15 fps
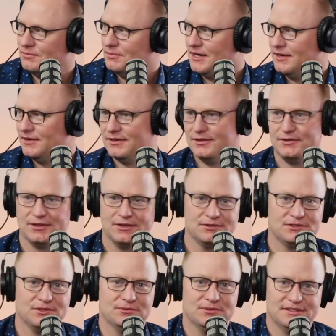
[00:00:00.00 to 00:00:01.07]
bring you a little
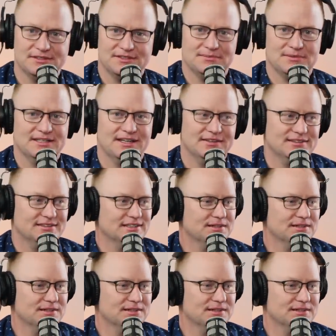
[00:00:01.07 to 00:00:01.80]
closer, bring you something else.